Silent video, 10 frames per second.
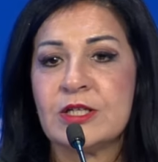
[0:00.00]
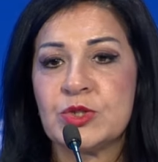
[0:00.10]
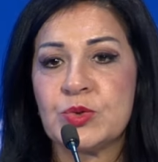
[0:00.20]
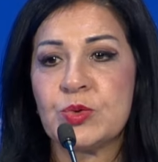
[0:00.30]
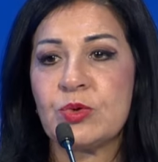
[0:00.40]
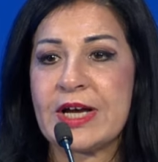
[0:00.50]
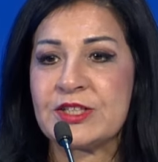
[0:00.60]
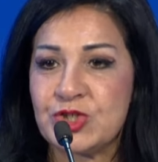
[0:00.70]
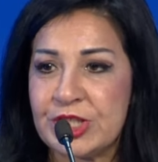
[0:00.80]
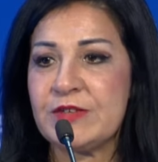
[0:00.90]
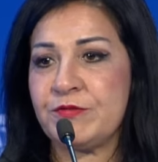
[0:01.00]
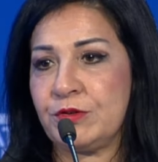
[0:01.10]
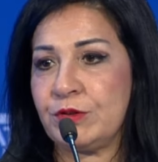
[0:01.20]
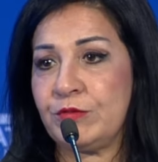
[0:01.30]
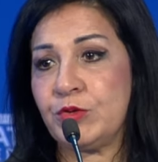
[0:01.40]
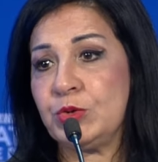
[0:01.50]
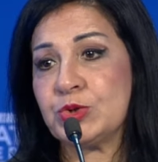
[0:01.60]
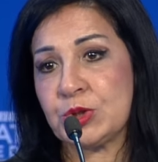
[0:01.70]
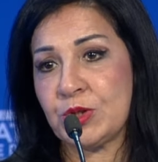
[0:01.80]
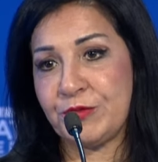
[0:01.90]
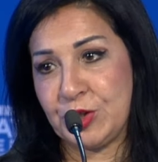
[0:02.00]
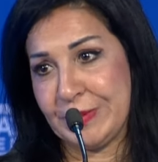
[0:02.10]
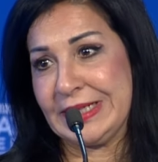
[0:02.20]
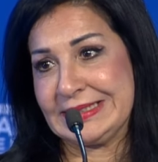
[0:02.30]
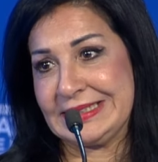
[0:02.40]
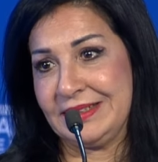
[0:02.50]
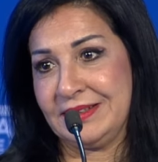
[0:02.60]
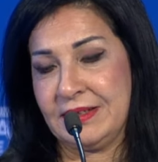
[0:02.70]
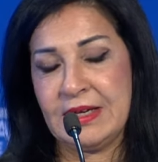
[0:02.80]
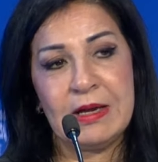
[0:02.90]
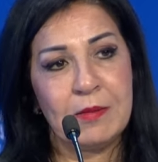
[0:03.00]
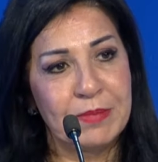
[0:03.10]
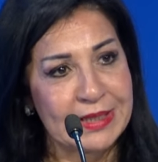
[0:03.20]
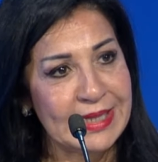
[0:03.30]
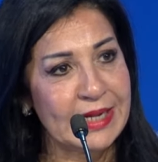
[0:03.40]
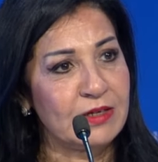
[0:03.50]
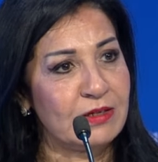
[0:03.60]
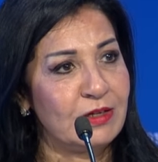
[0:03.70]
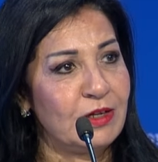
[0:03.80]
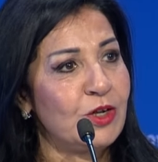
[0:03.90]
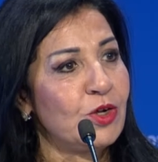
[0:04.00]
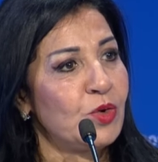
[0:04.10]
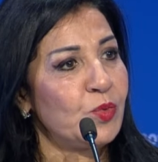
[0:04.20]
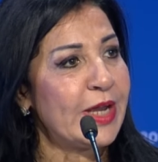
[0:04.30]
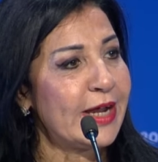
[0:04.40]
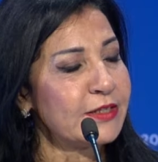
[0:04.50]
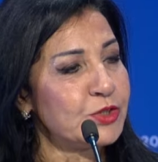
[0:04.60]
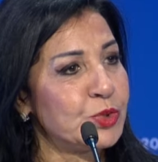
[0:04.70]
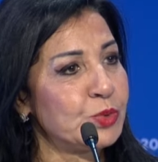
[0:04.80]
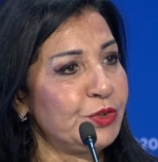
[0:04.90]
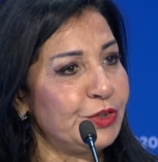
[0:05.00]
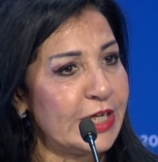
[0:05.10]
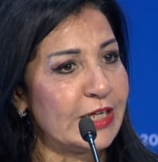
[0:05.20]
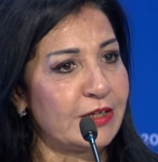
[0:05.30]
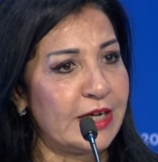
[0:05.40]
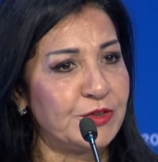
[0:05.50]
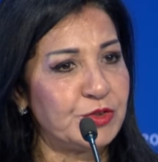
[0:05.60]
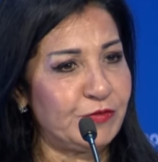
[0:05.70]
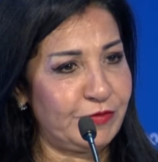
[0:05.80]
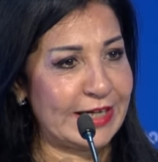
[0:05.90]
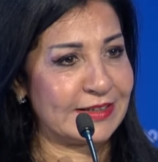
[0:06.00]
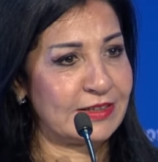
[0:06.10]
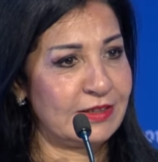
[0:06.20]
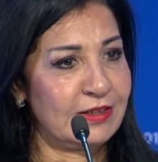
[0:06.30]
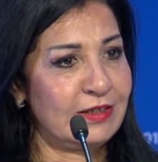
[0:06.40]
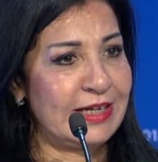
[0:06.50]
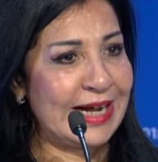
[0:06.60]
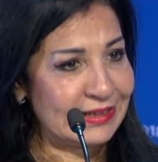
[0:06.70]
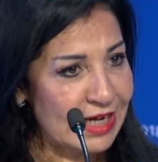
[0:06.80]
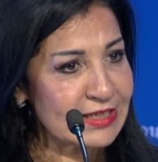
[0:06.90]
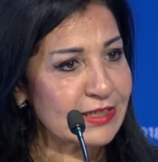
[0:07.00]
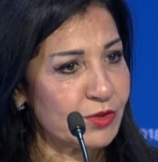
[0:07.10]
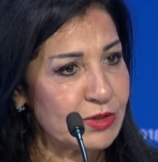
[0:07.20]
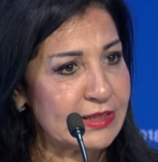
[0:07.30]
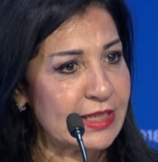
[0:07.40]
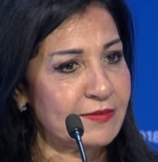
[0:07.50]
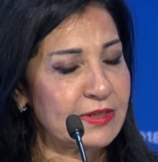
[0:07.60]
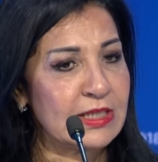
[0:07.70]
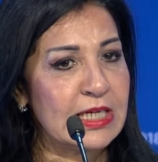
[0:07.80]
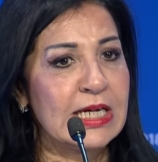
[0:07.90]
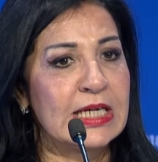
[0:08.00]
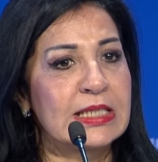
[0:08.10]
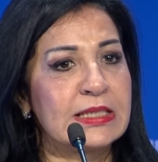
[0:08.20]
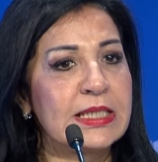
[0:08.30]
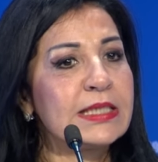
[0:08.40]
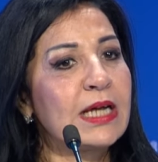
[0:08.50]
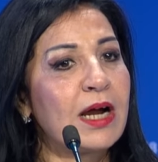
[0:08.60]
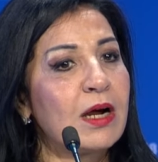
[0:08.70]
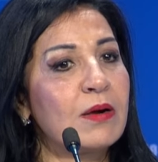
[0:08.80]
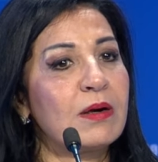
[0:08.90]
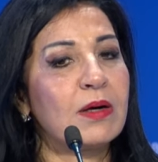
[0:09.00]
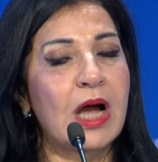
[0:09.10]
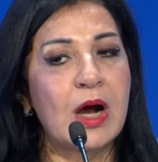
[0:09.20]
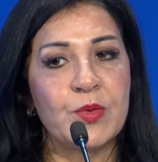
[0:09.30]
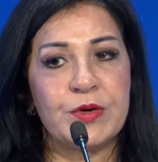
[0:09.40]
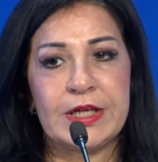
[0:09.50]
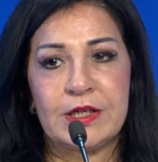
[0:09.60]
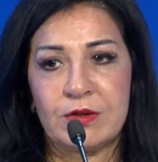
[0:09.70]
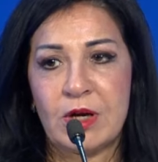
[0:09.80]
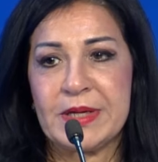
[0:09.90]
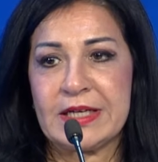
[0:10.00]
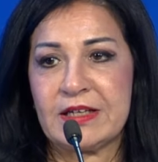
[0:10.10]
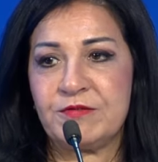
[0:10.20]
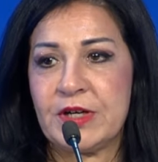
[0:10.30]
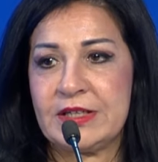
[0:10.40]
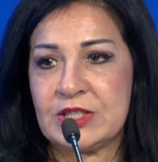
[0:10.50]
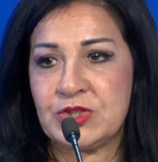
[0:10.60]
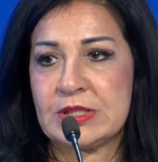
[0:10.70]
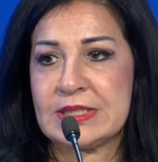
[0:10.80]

to achieve the evolution of humanity. But then we had to think and reflect and ask ourselves, did our economic and financial